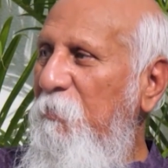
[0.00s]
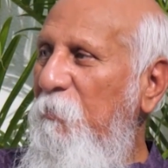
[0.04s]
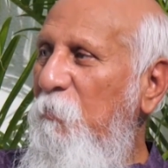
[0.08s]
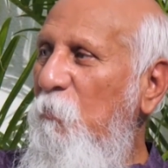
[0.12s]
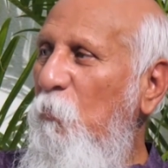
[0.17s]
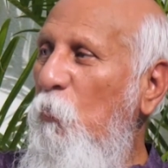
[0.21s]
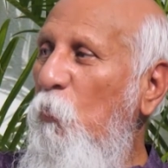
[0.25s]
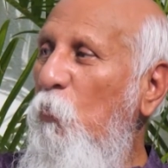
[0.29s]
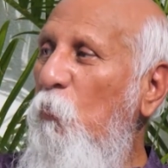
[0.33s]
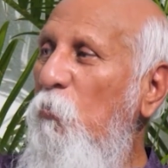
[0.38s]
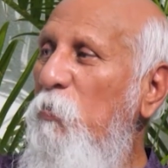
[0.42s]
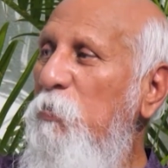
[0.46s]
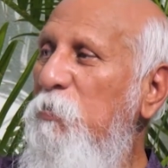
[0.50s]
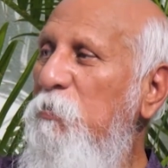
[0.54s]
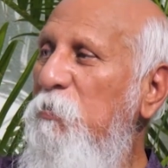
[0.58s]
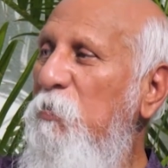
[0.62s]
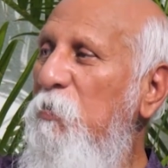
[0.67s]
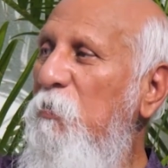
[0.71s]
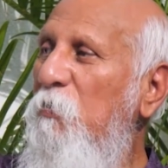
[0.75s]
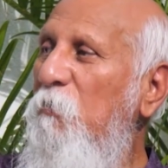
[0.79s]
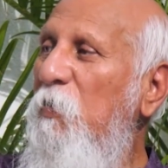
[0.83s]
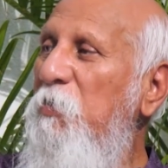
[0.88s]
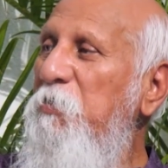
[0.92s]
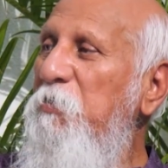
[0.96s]

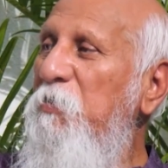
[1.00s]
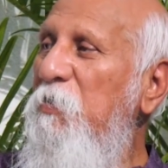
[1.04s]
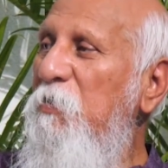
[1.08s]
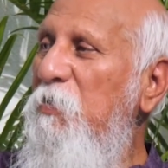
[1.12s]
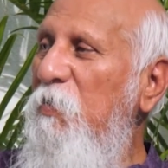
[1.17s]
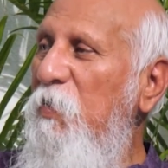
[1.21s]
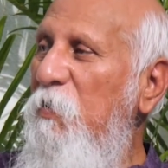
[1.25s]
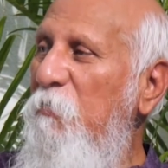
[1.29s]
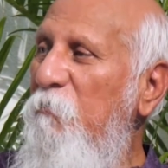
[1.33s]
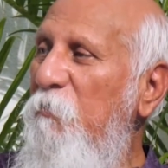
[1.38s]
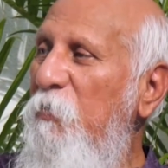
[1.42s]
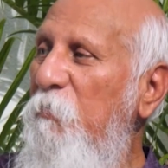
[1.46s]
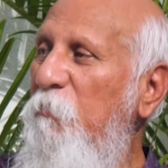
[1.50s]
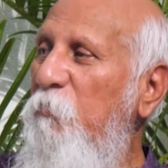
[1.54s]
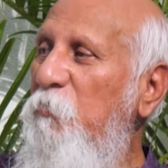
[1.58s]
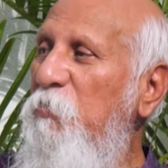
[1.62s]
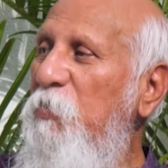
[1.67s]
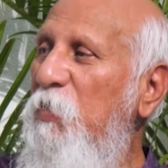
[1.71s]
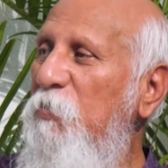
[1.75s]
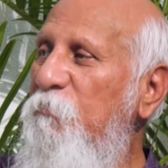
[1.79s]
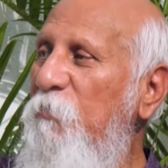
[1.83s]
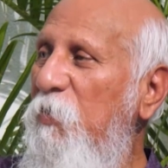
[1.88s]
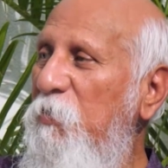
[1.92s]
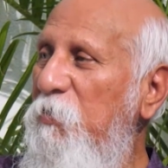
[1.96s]
What is the name of
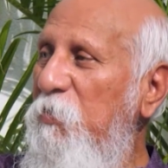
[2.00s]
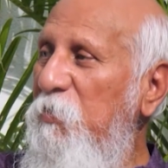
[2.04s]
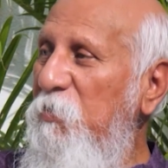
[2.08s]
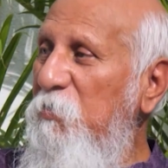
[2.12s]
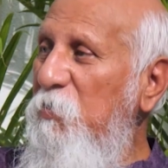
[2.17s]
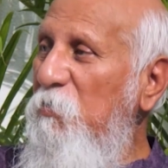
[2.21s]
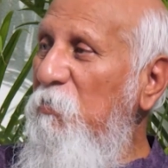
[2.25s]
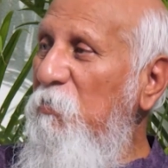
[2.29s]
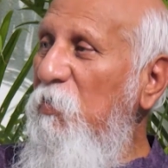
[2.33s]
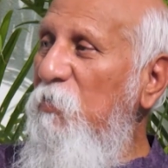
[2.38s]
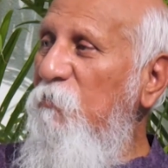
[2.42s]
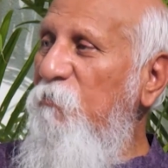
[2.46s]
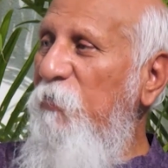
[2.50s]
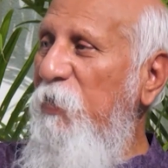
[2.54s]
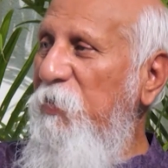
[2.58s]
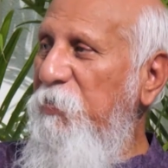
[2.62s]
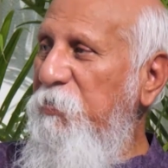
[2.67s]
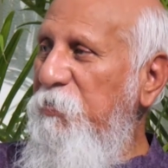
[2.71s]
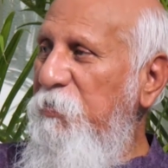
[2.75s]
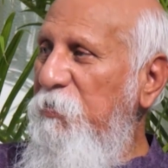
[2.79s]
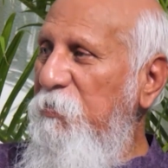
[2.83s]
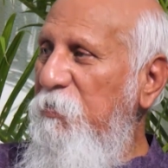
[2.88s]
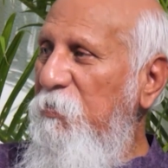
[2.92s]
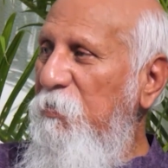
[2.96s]
Buddha's father is a
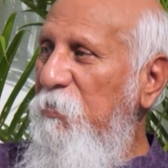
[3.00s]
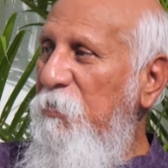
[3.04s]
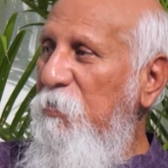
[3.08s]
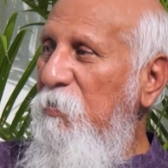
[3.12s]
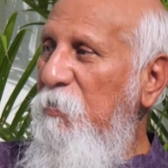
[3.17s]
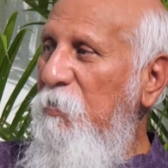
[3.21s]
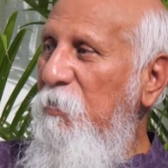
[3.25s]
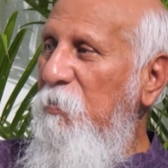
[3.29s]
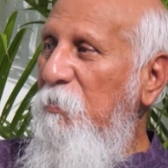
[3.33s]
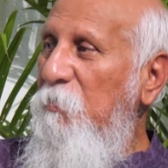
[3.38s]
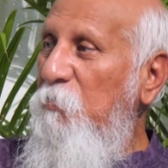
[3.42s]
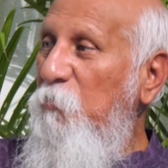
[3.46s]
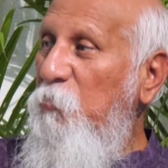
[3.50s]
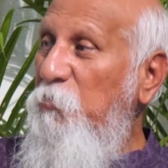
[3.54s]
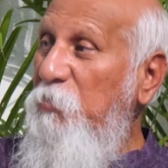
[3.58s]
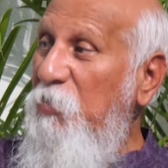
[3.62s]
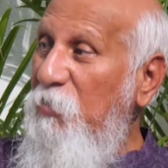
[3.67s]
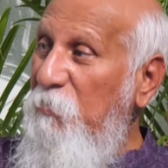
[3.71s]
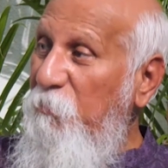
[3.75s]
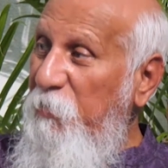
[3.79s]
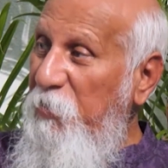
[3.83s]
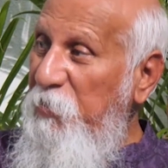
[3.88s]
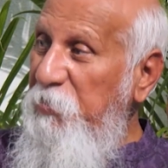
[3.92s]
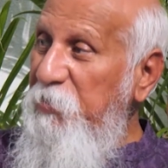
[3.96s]
non-fact.
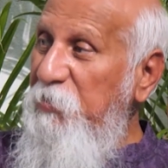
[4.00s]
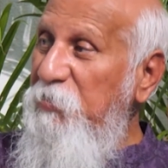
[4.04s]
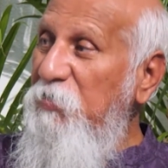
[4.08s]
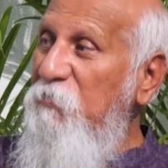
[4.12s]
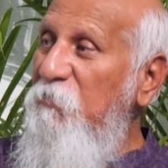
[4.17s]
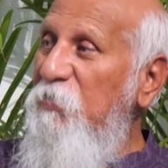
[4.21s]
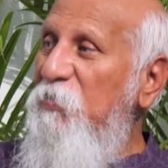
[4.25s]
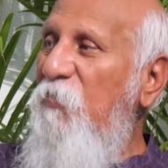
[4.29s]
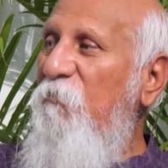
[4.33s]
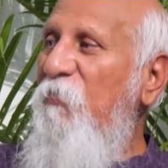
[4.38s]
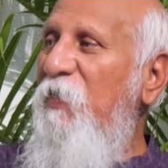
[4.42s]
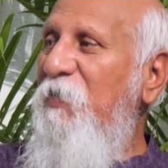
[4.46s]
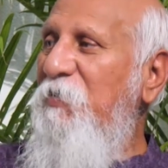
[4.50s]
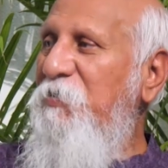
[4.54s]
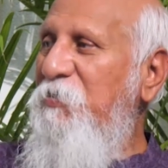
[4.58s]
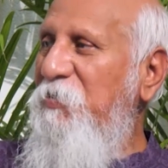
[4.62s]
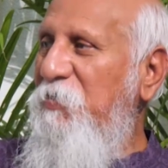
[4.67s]
Buddha's meditation was a fact.